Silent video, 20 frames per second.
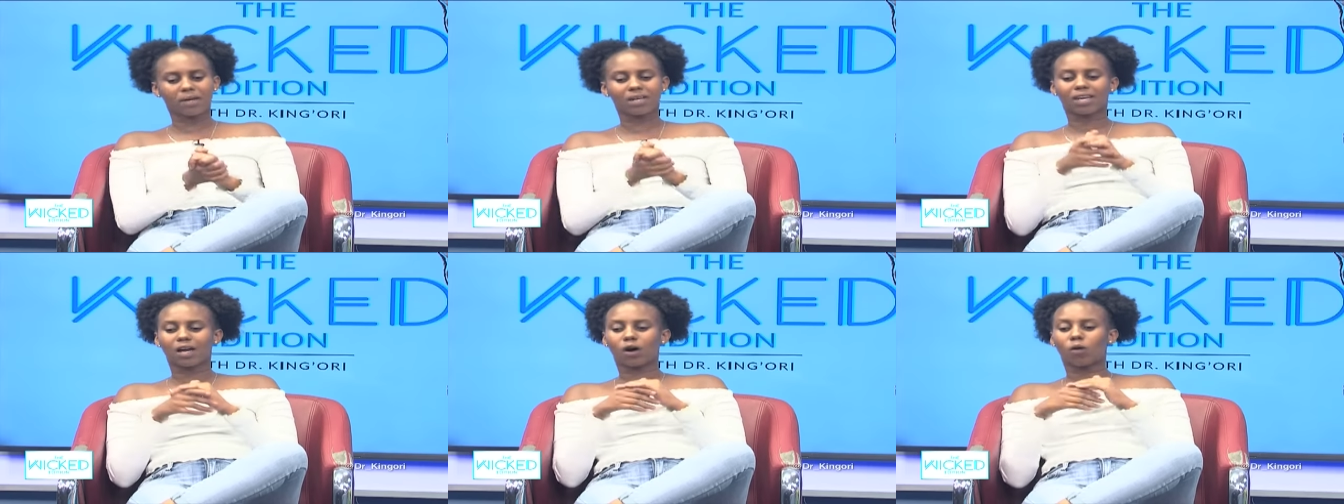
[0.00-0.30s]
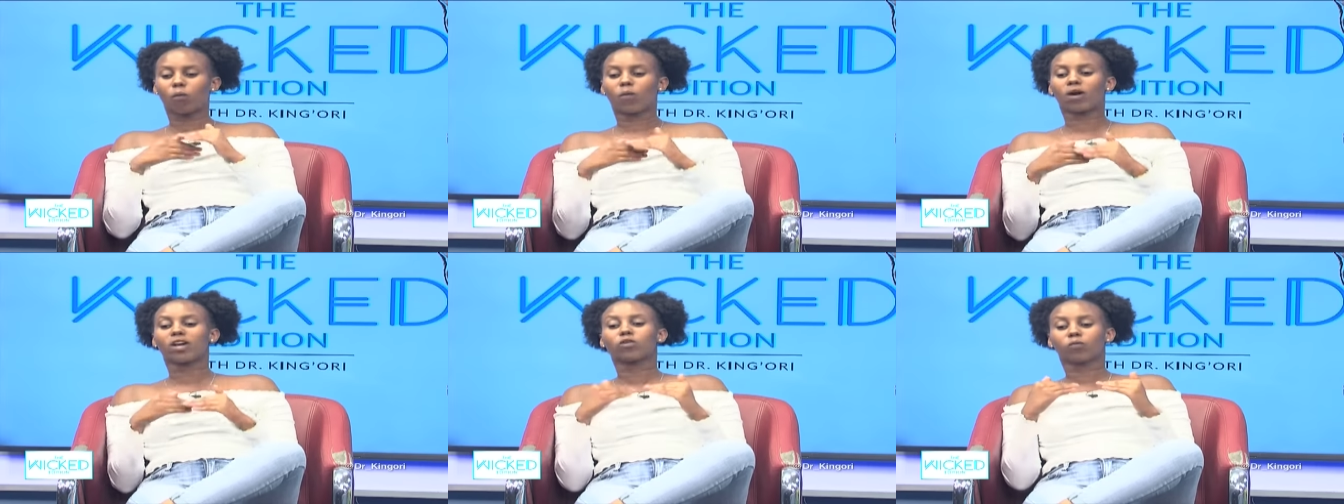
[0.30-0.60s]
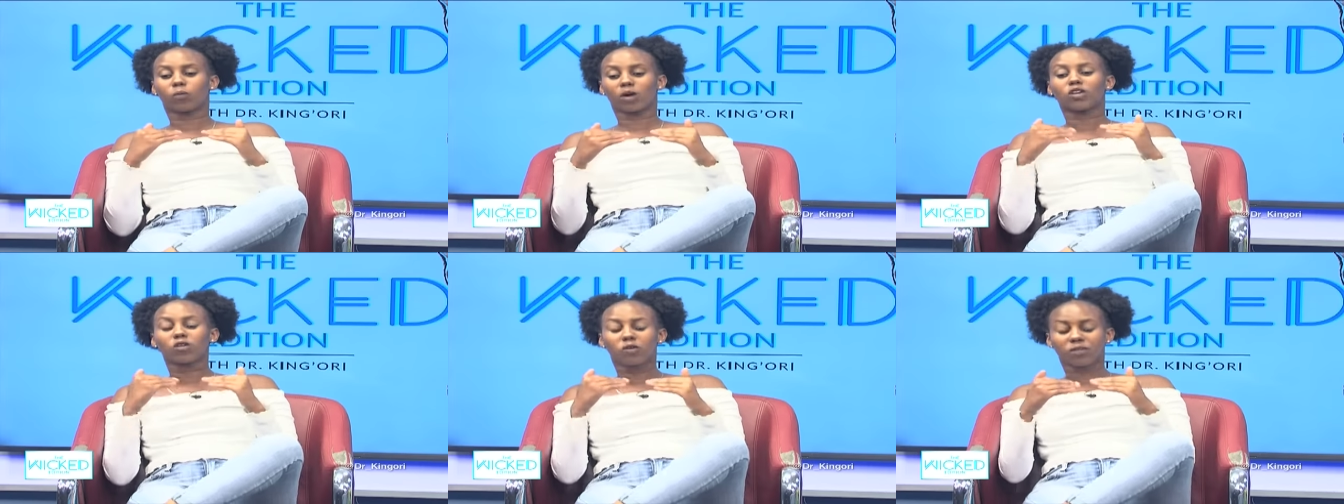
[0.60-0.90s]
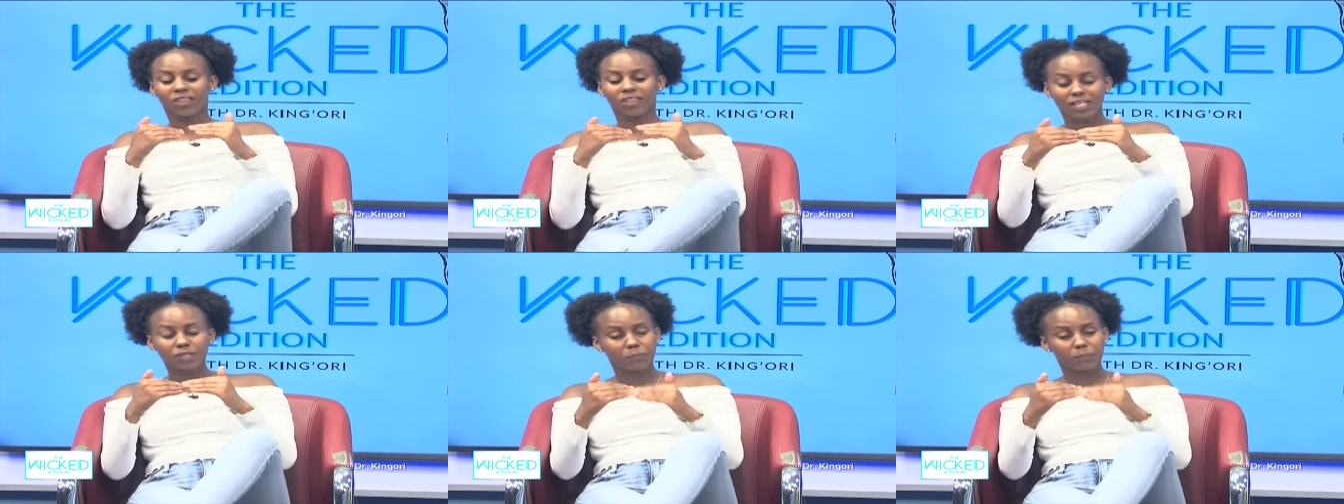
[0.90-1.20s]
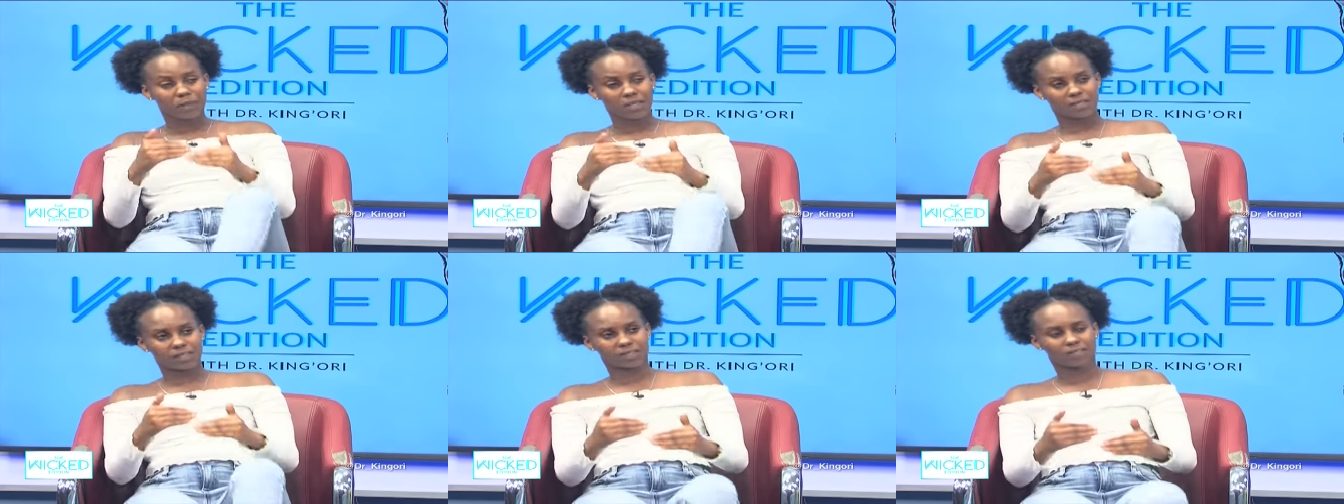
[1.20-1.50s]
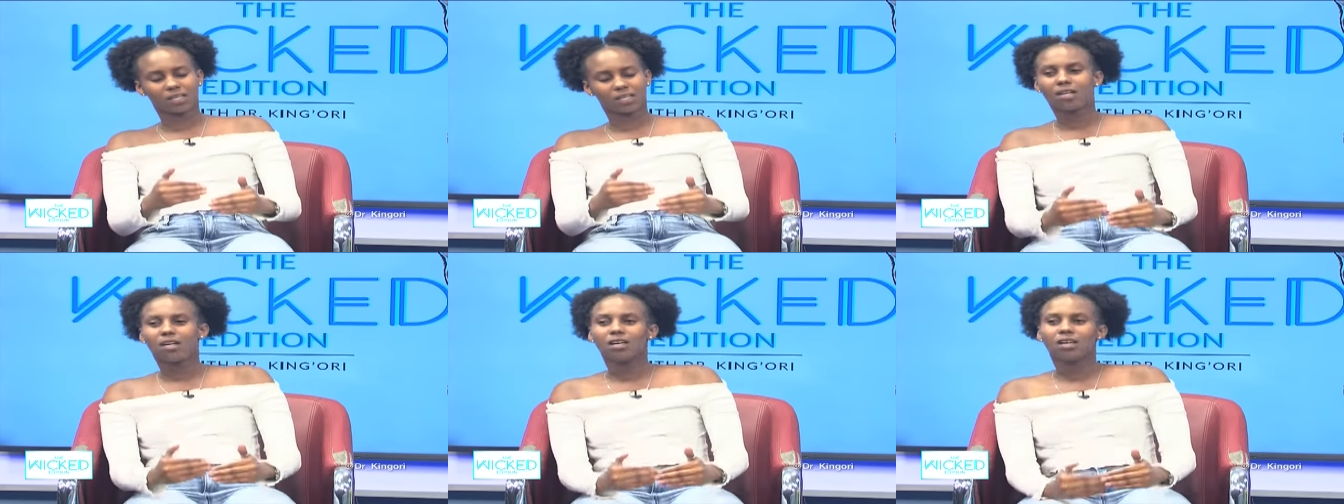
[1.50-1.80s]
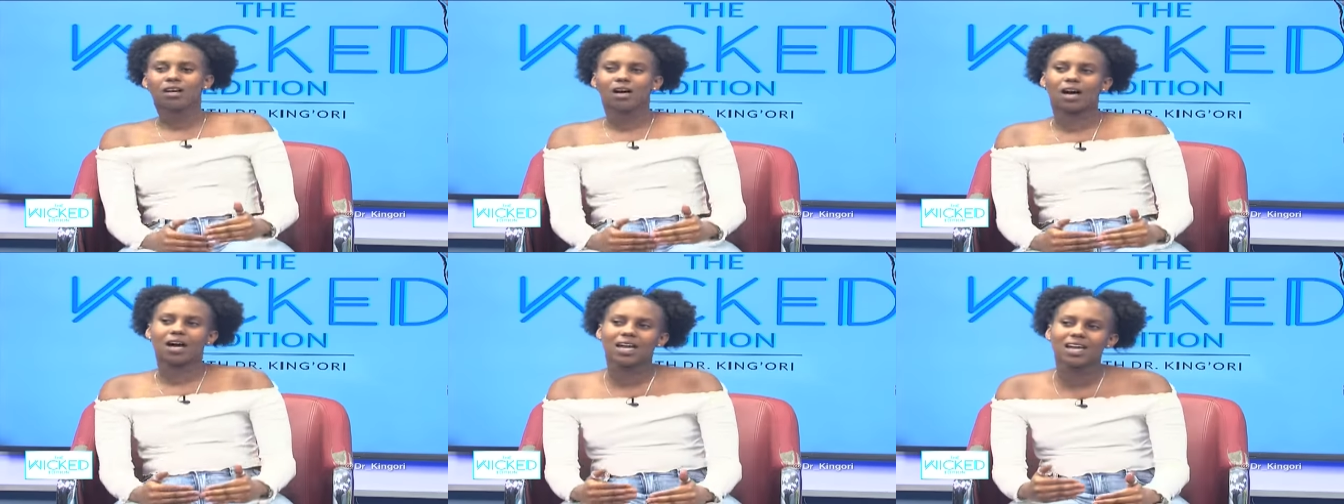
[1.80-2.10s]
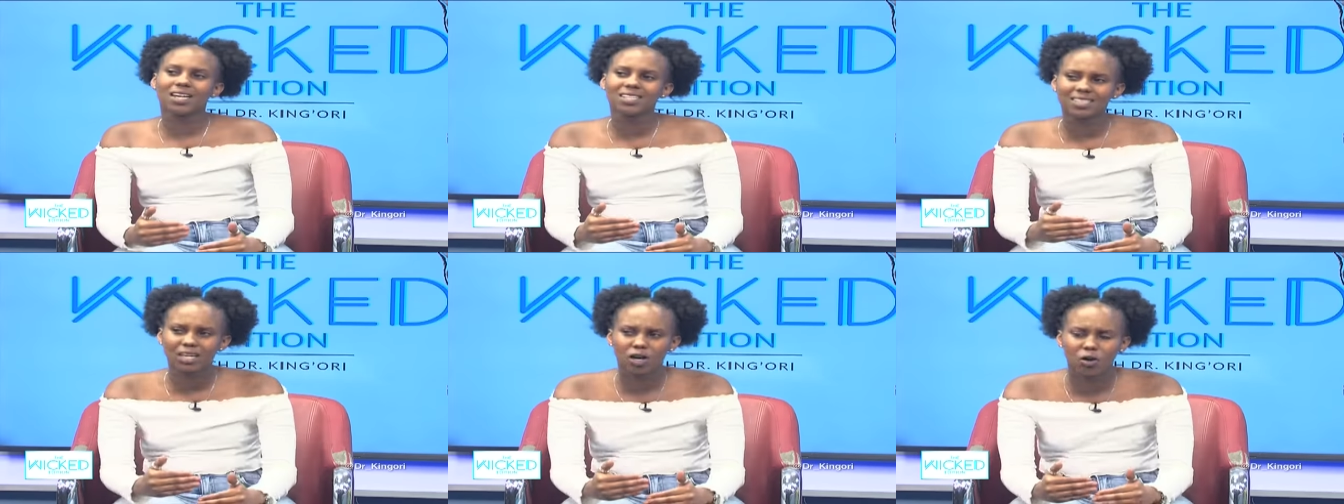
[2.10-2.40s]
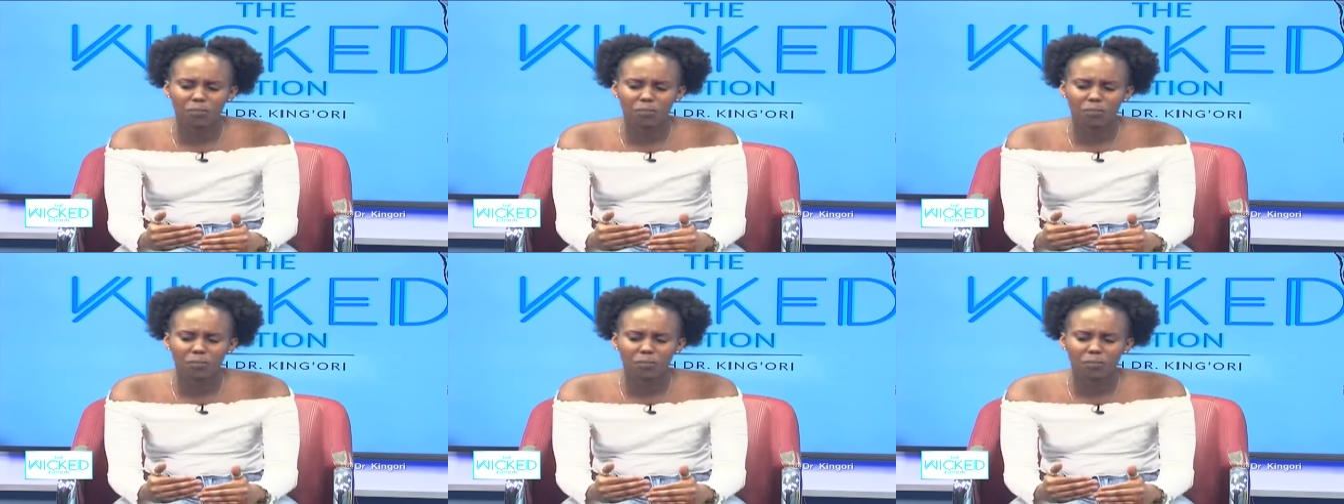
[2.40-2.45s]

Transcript: Now when you're in that place, I hate how